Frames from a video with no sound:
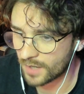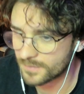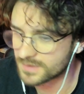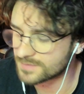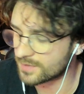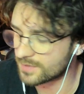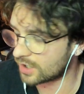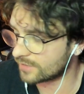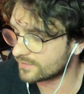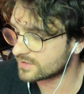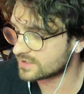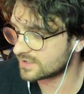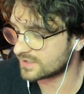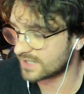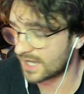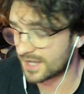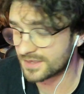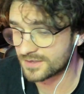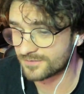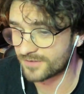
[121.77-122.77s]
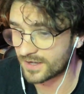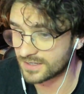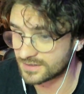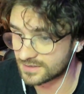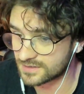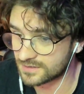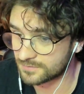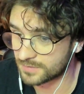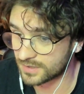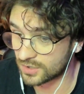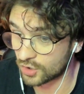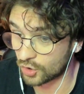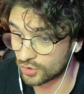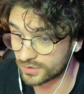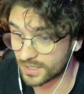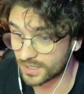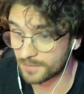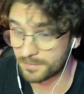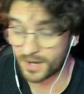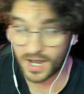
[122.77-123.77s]
but obviously now the fact that they've been
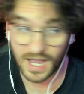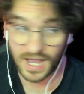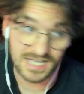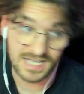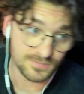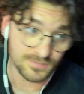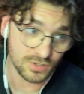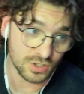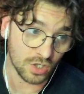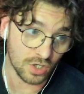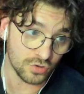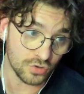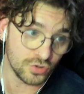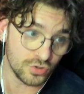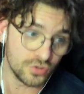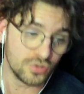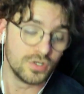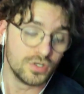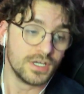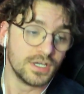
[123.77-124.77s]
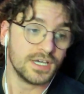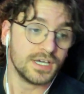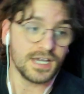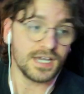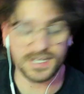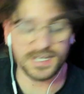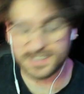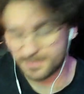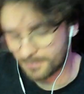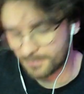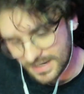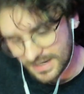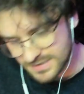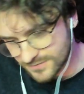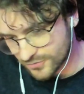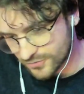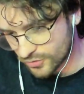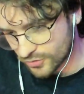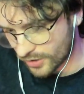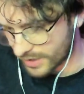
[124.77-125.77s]
called out by Asmongold, who is a massive creator.